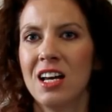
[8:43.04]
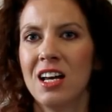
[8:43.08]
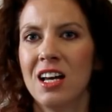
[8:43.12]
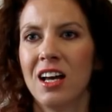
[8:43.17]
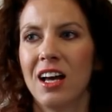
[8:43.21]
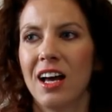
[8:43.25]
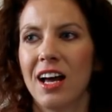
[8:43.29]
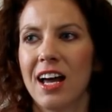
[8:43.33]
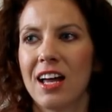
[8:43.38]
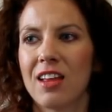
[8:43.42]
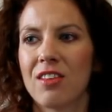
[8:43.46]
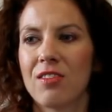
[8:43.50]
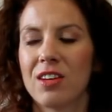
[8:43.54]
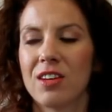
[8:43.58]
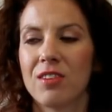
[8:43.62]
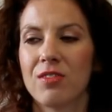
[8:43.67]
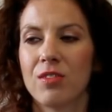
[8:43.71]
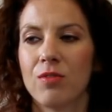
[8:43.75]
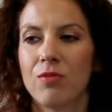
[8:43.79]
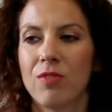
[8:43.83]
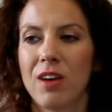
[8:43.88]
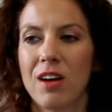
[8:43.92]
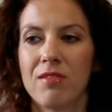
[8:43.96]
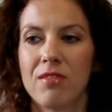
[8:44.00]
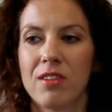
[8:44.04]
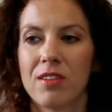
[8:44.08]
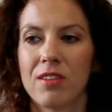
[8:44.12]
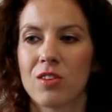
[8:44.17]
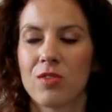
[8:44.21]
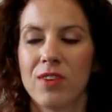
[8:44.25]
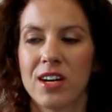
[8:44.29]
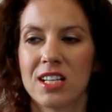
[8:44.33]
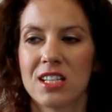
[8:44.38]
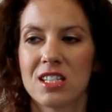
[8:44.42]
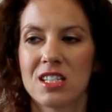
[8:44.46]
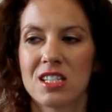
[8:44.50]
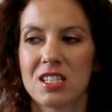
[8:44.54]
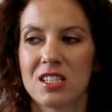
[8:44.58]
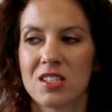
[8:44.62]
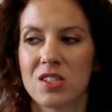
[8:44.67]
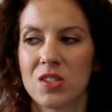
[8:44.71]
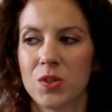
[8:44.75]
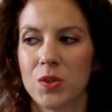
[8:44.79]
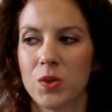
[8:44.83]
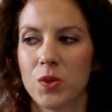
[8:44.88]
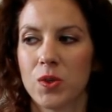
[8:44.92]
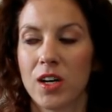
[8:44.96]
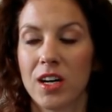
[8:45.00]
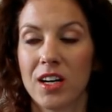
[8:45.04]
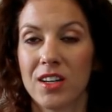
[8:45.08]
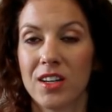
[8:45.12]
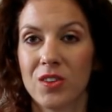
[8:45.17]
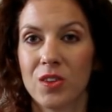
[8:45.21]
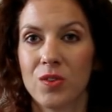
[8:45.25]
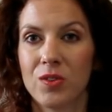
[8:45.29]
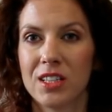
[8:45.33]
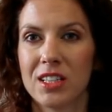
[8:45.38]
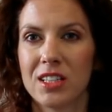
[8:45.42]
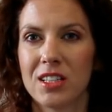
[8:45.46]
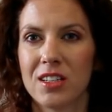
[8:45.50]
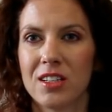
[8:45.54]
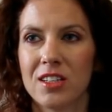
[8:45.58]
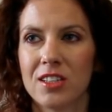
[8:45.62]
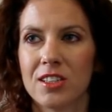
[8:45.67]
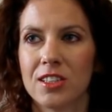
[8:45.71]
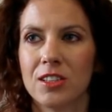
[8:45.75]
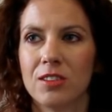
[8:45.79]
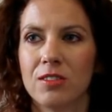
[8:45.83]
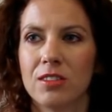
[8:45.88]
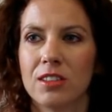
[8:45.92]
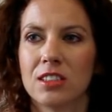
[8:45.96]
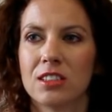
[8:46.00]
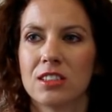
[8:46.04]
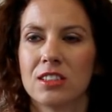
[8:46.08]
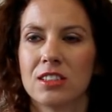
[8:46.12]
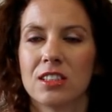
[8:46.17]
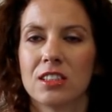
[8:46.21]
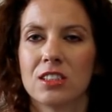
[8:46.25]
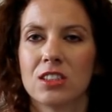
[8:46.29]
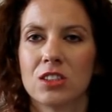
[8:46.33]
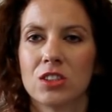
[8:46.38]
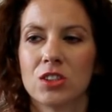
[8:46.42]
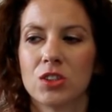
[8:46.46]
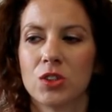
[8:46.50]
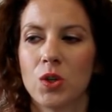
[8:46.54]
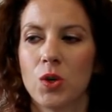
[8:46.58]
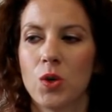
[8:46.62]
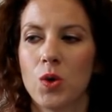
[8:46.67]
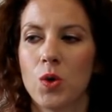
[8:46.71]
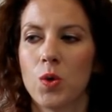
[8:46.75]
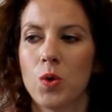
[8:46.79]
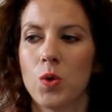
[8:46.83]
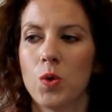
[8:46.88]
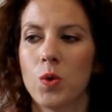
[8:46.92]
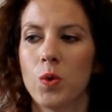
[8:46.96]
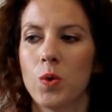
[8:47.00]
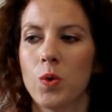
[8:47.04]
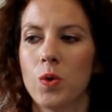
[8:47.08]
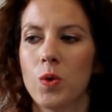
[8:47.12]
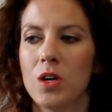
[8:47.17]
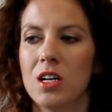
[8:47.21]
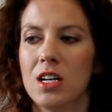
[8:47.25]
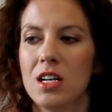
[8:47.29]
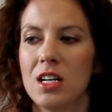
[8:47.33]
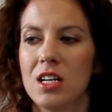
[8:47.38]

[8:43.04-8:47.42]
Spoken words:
And even when we went to cuddle with her, she was just so,